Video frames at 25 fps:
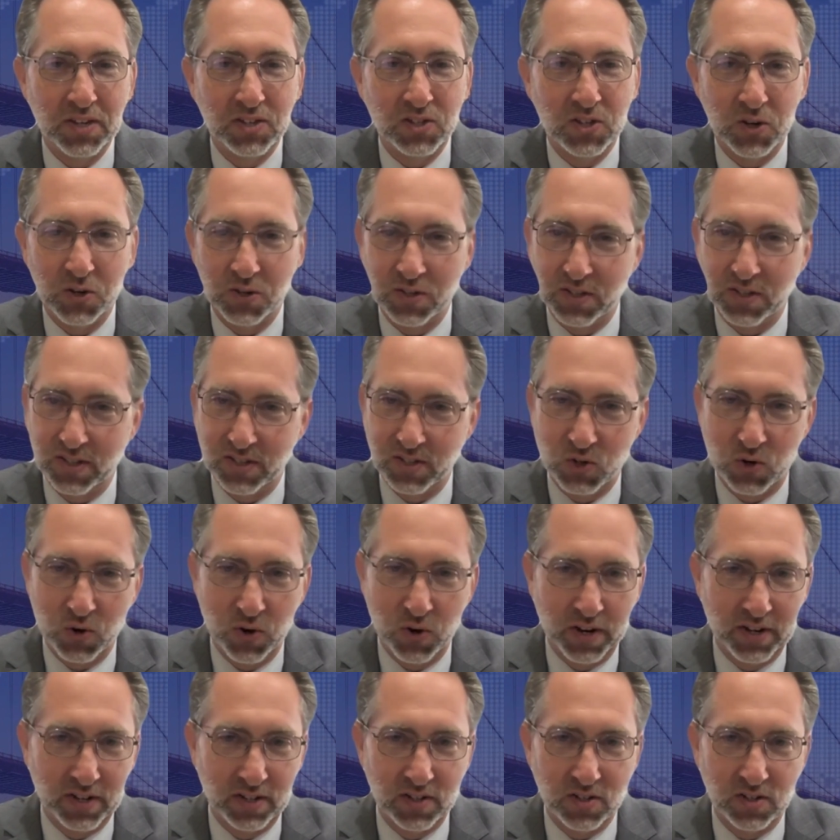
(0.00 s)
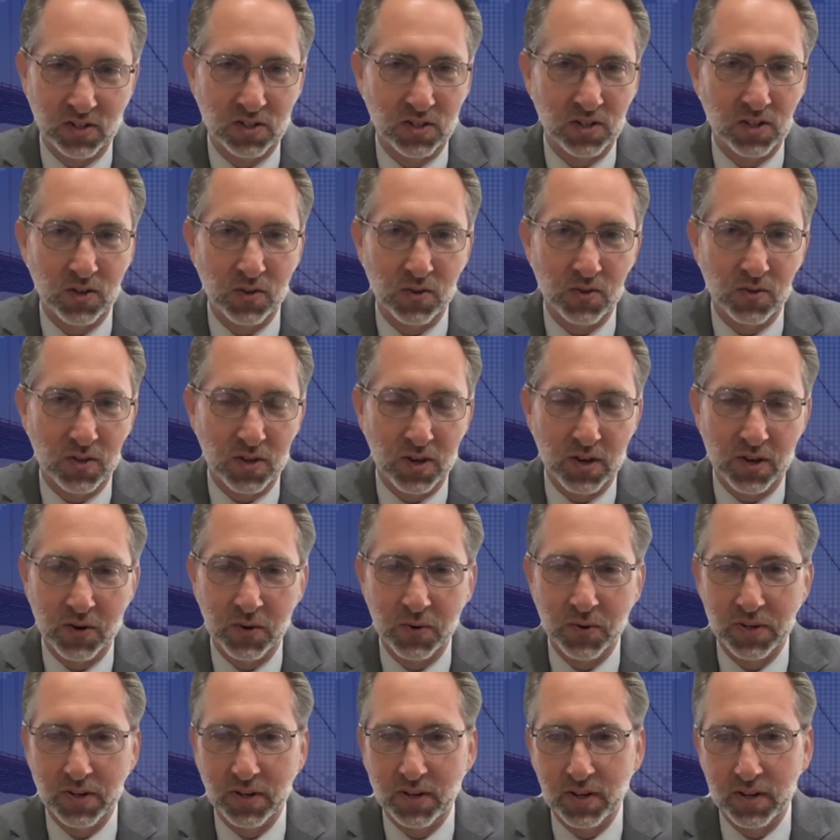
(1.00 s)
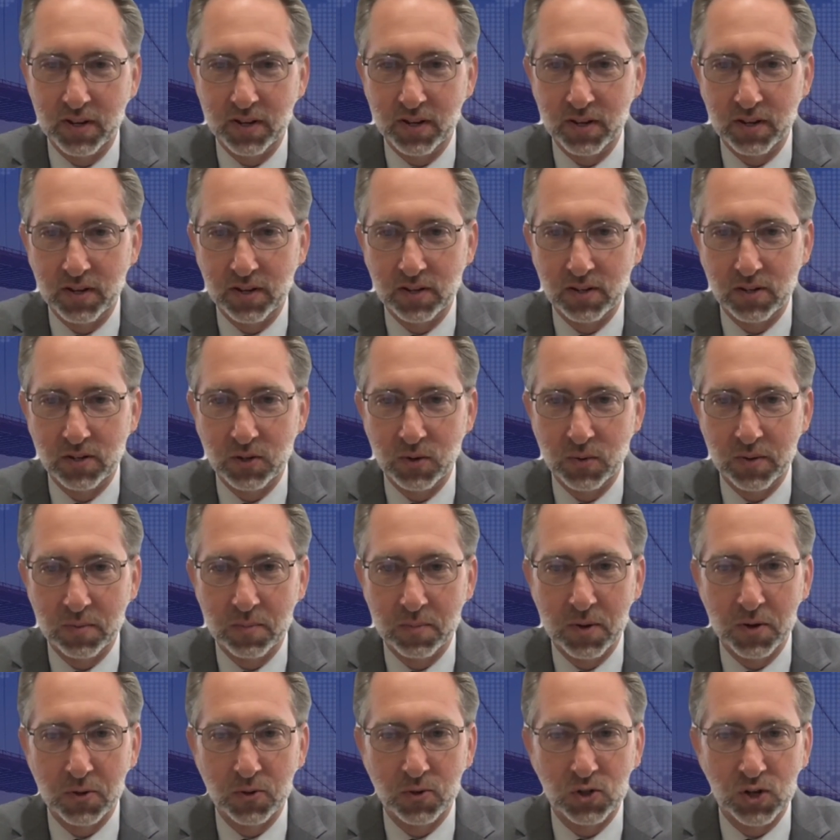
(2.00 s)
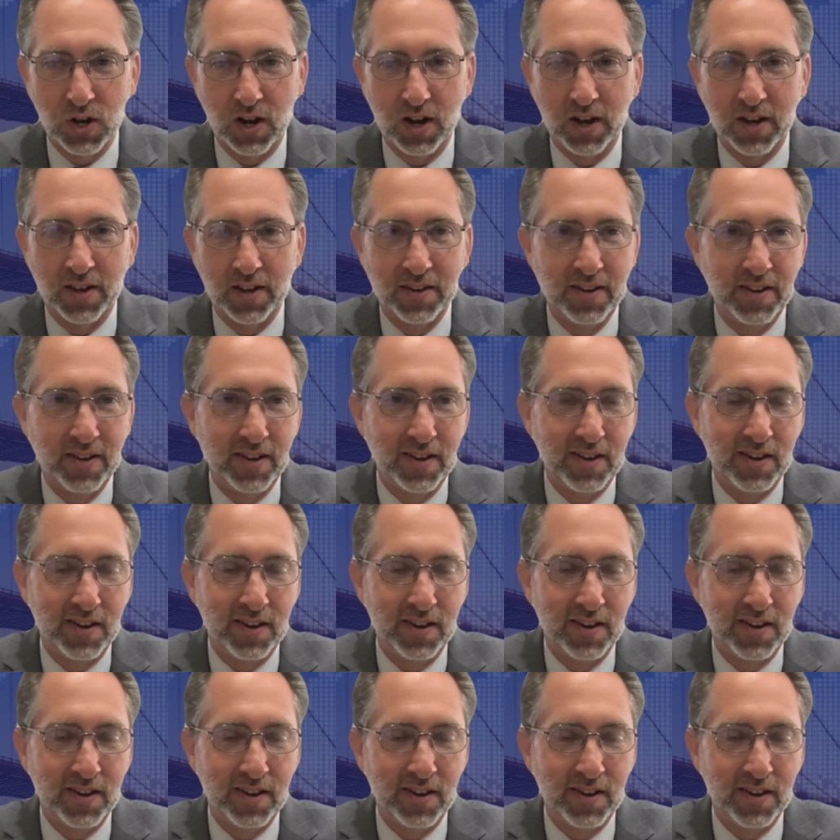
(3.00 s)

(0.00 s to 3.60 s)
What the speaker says: So it's great to see you, though, and you and both John.